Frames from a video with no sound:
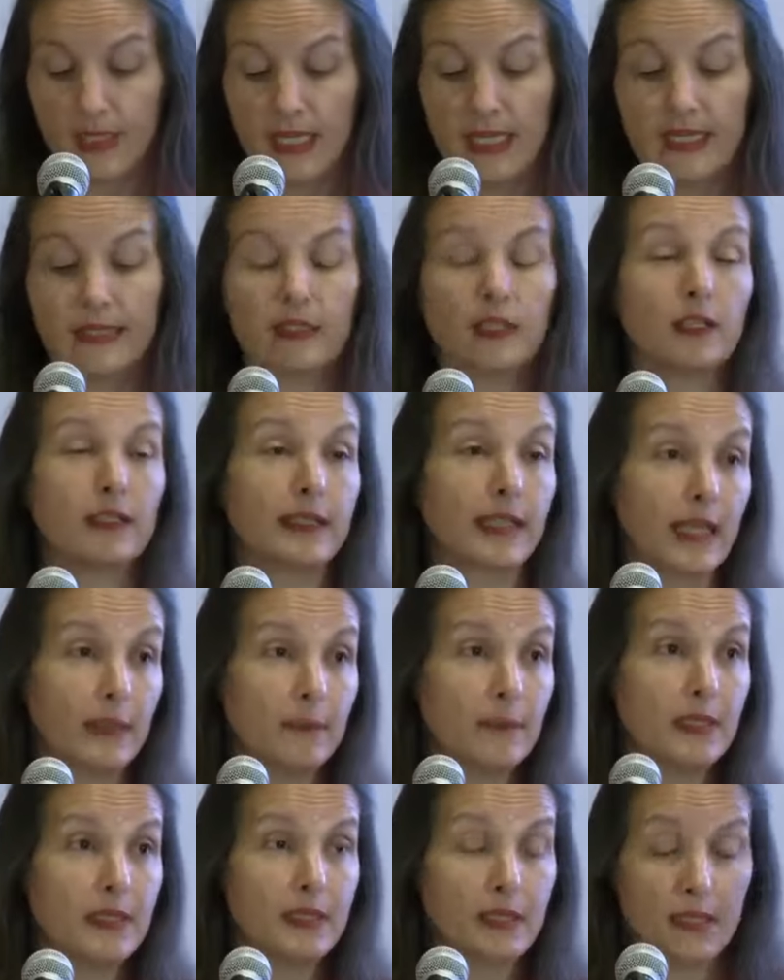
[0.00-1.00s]
It
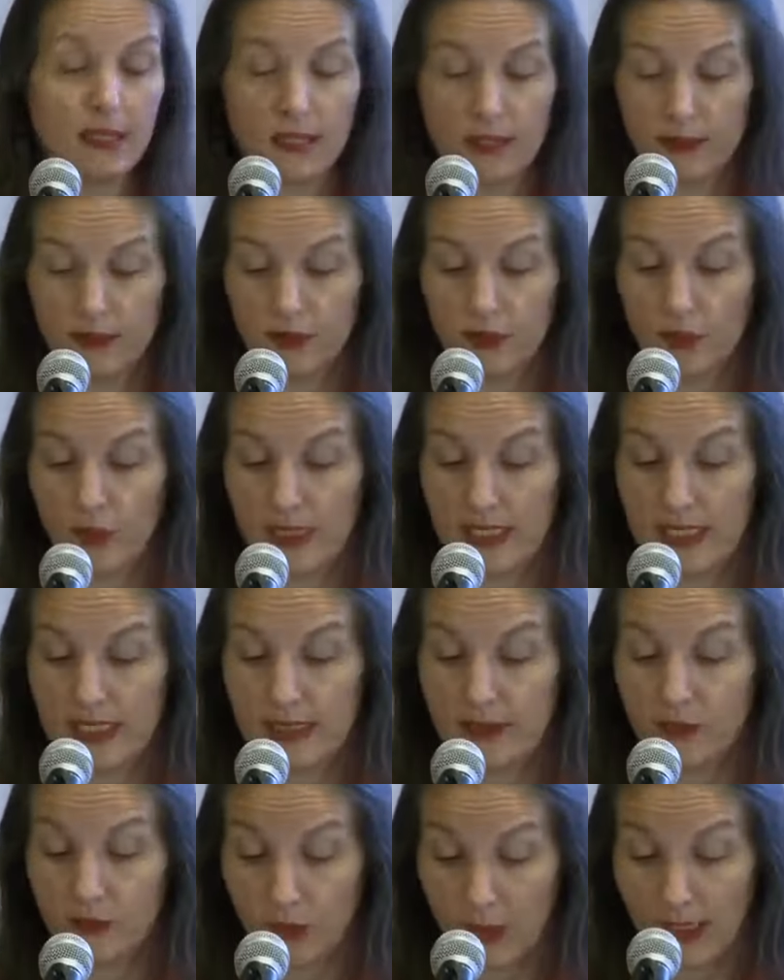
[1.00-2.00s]
condemns the
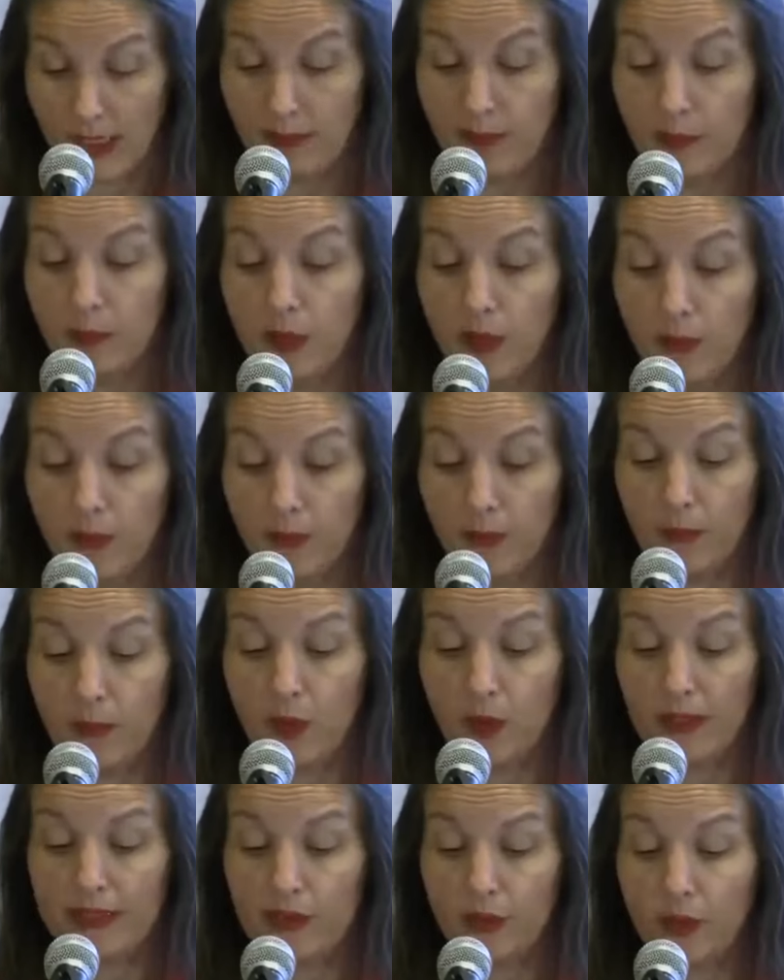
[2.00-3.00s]
2012
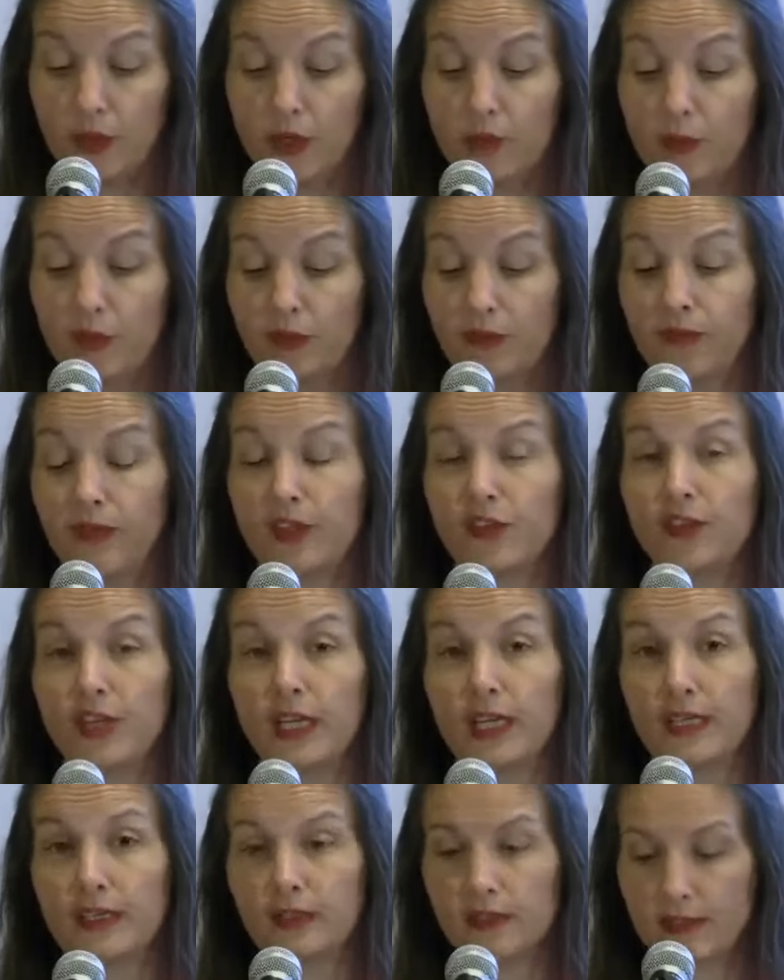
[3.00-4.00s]
moratorium on
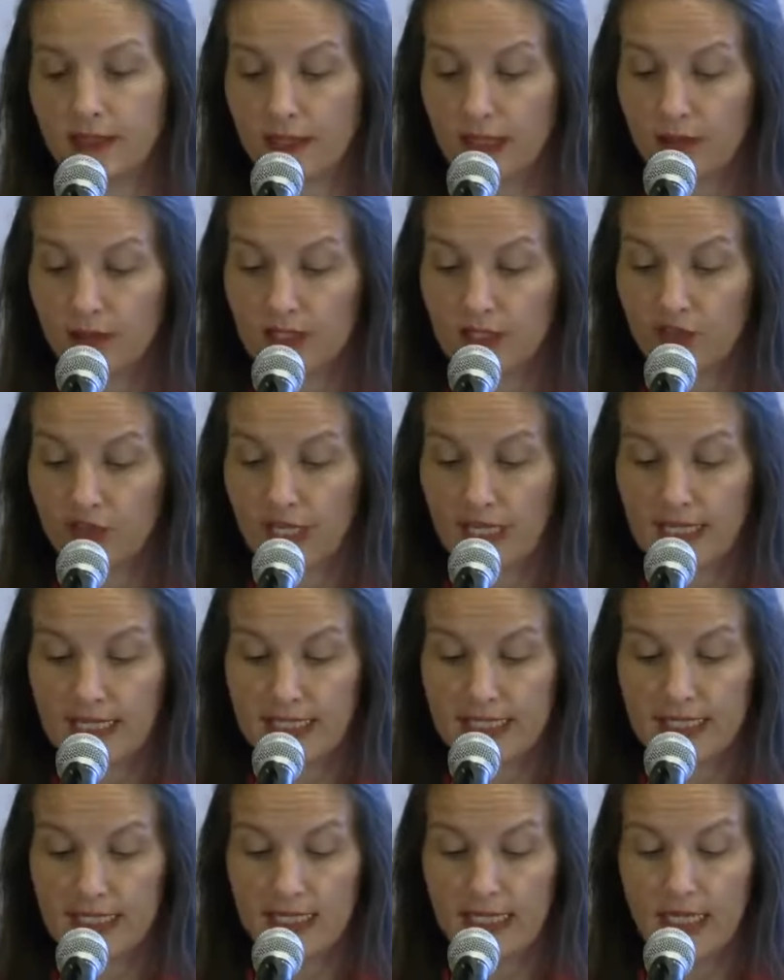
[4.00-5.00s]
fishing in the South
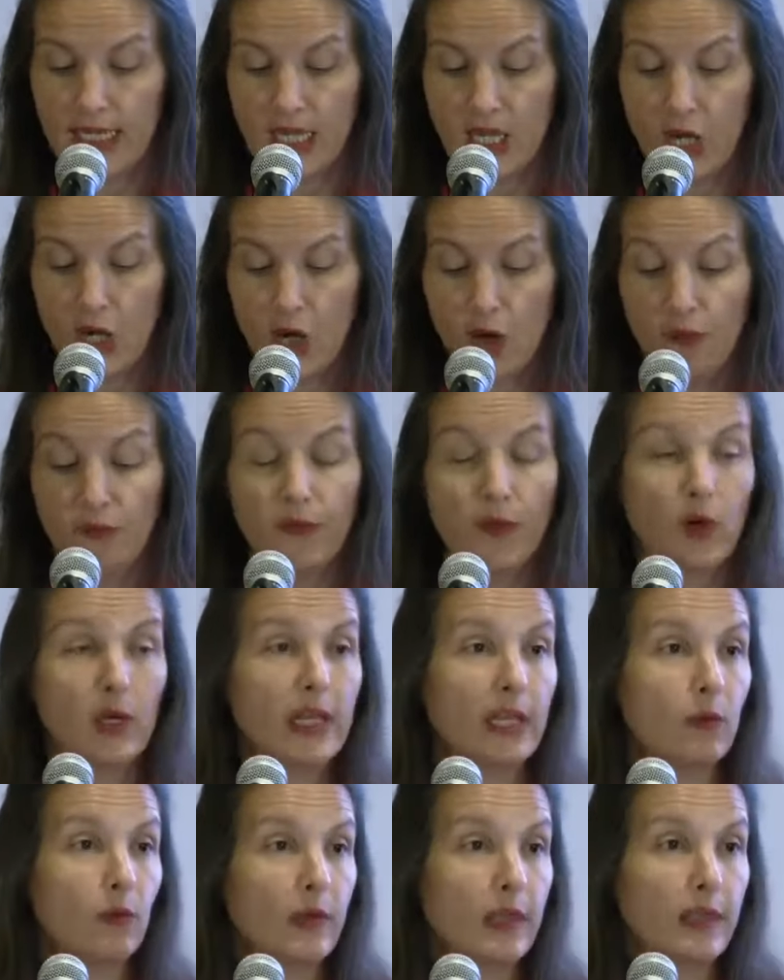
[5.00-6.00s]
China Sea,
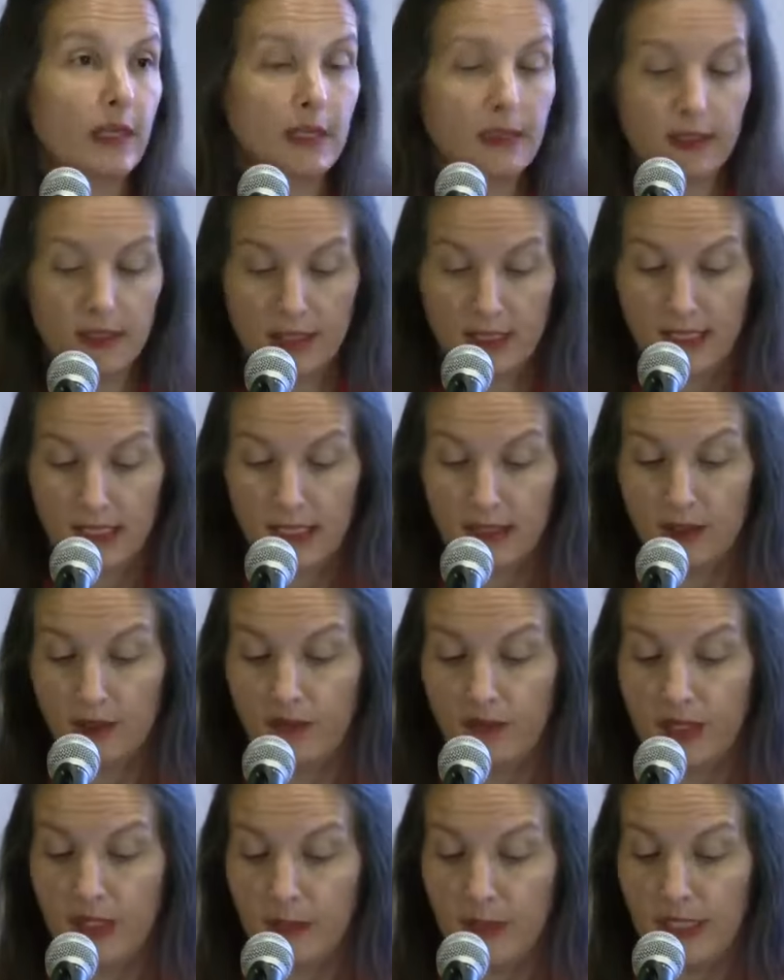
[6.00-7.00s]
falling within the
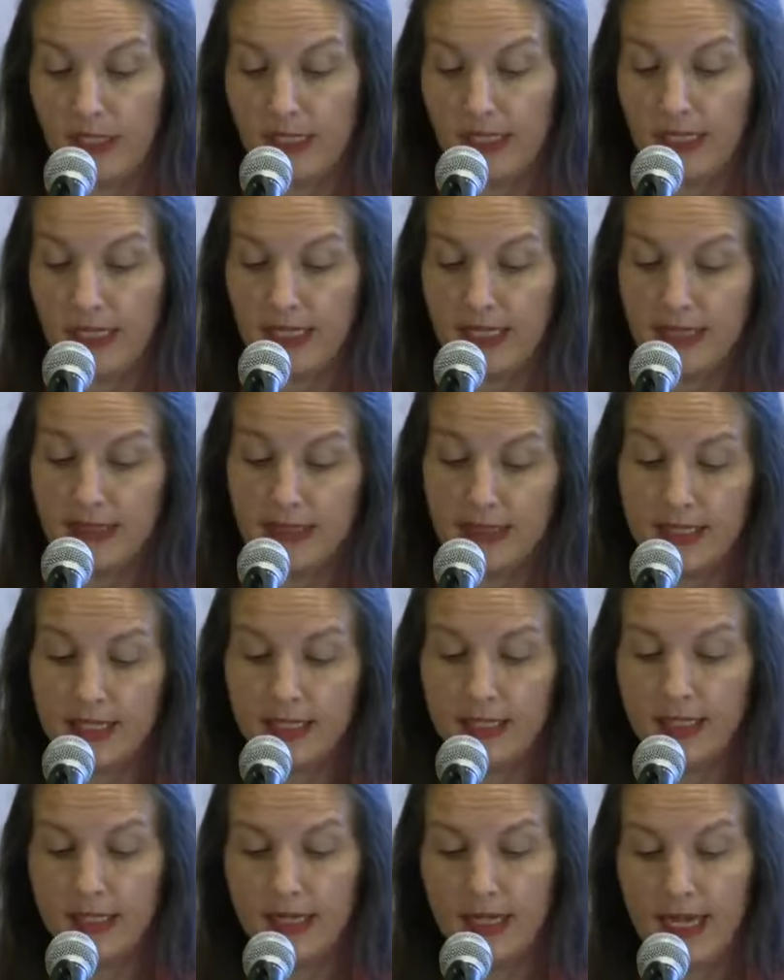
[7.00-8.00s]
Philippine
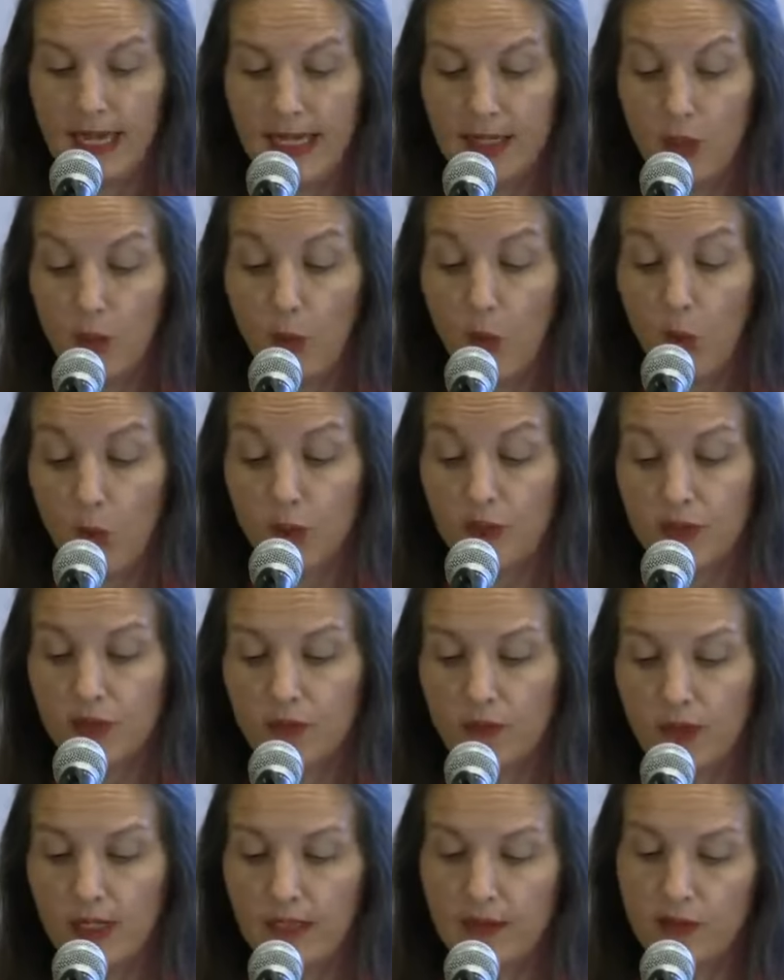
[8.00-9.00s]
EEZ, and upholds
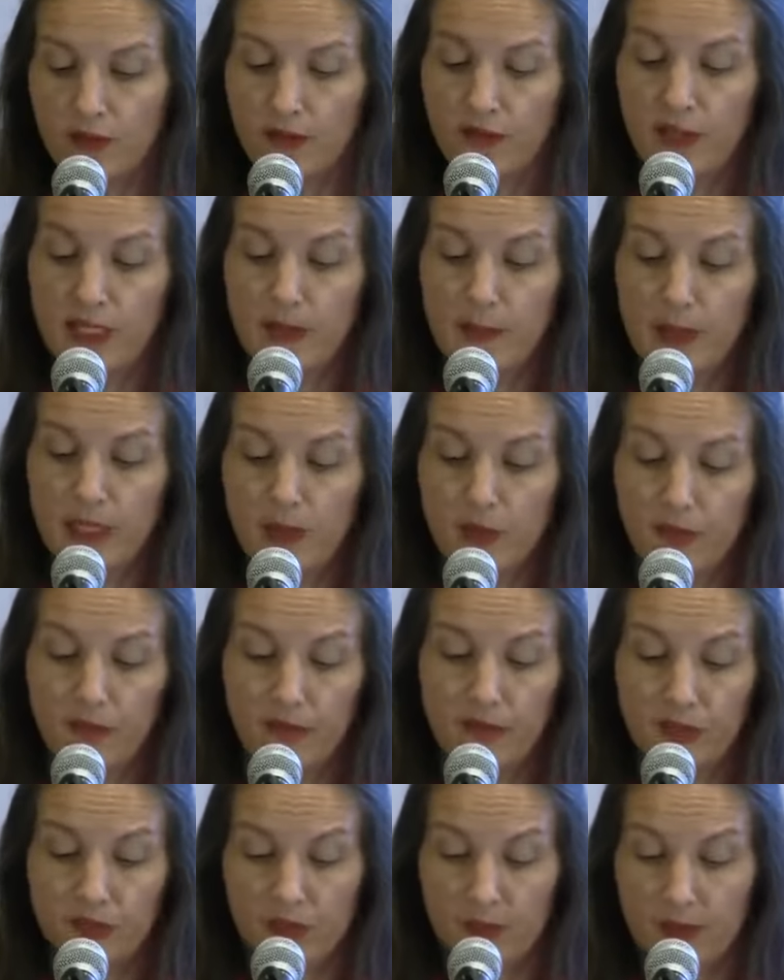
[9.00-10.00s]
the right of Filipino
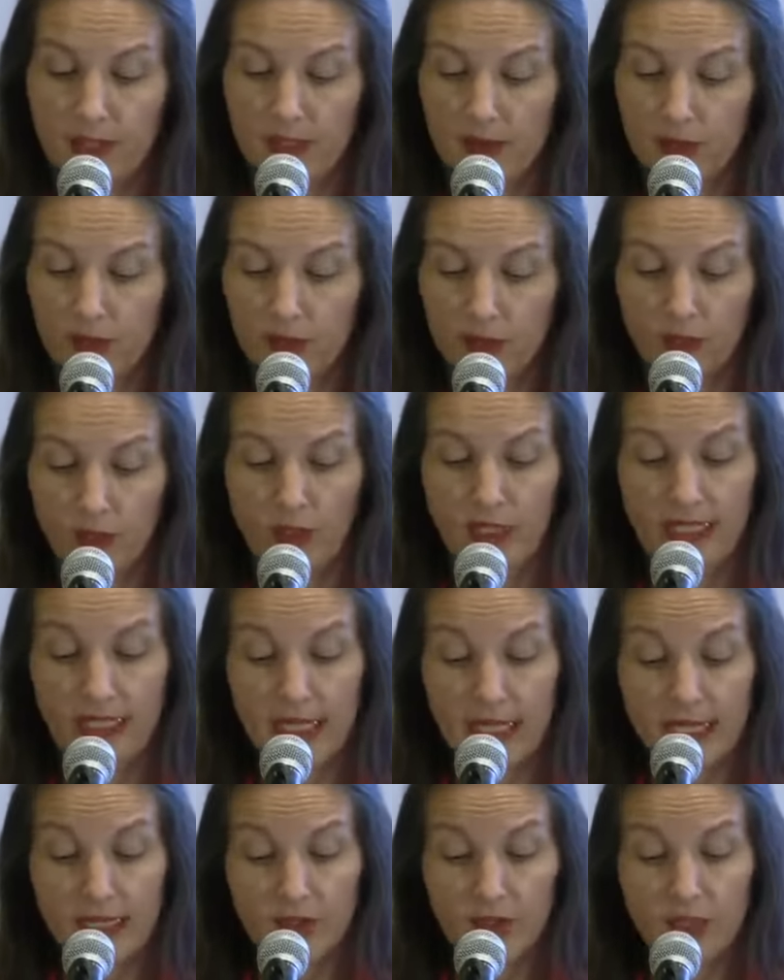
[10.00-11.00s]
fishermen to
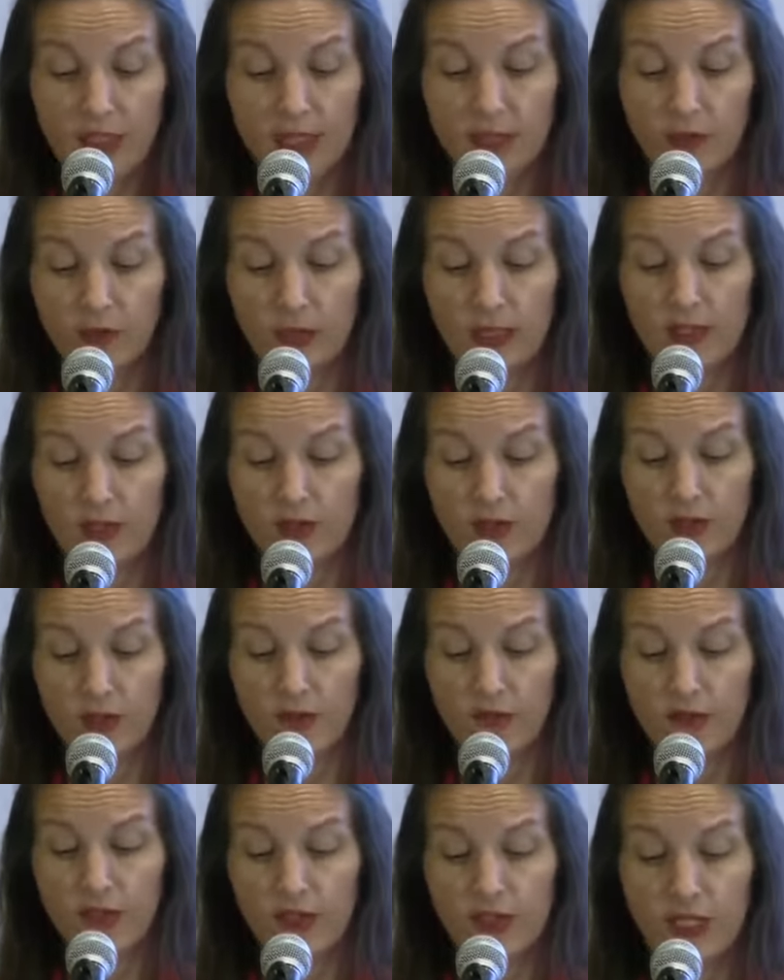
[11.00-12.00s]
engage in traditional
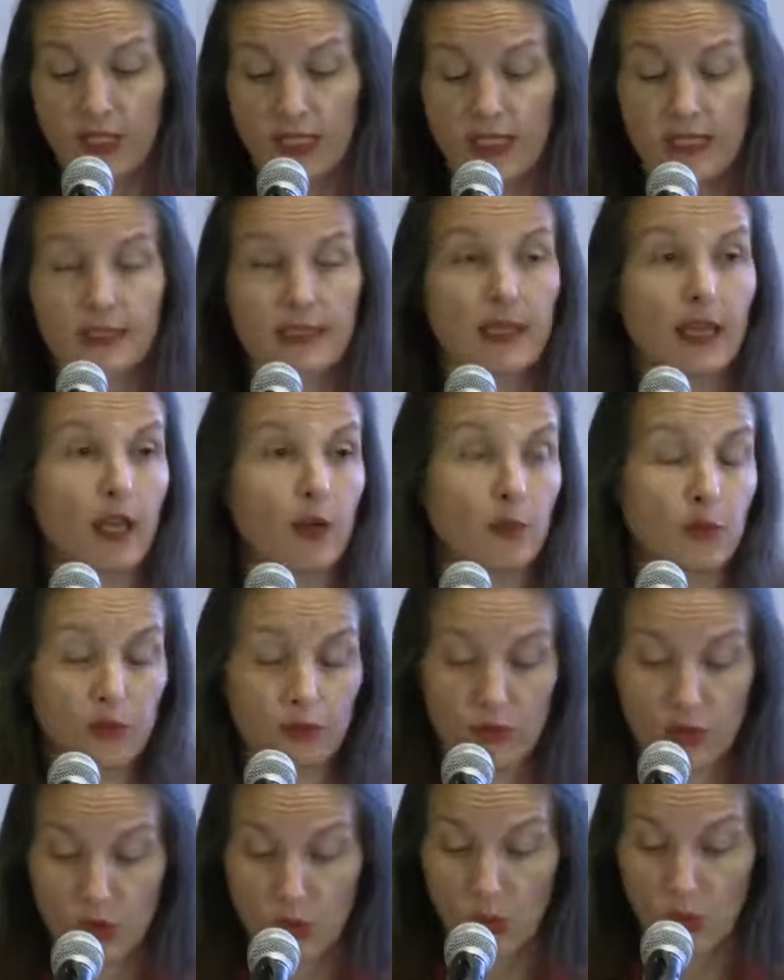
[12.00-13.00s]
fishing in
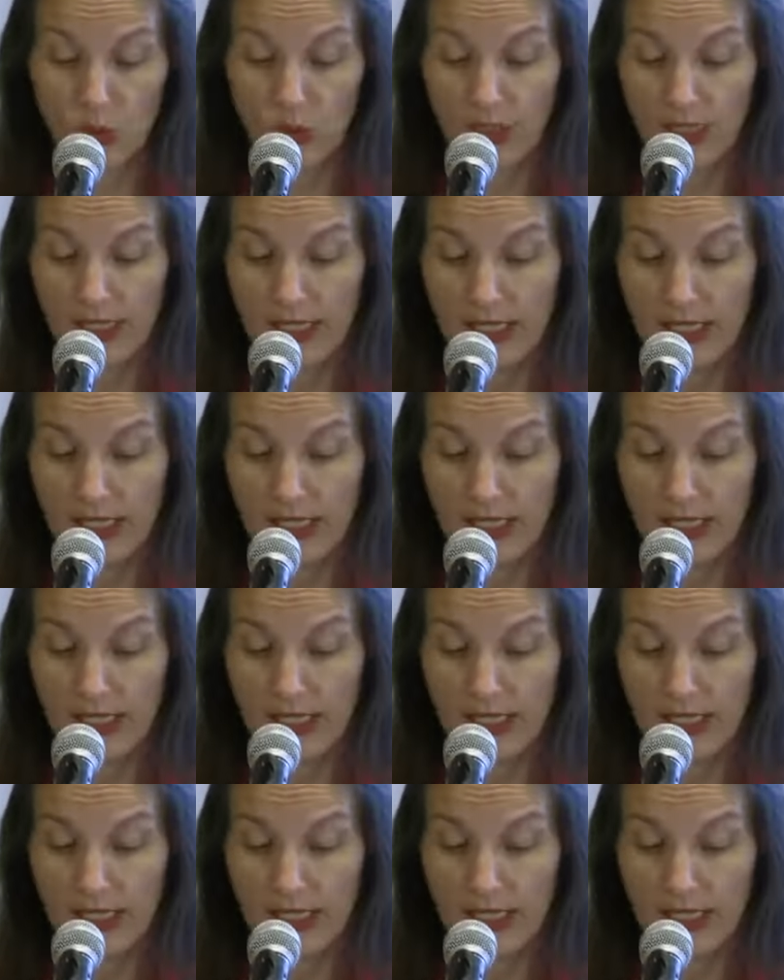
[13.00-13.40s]
Scarborough Shoal.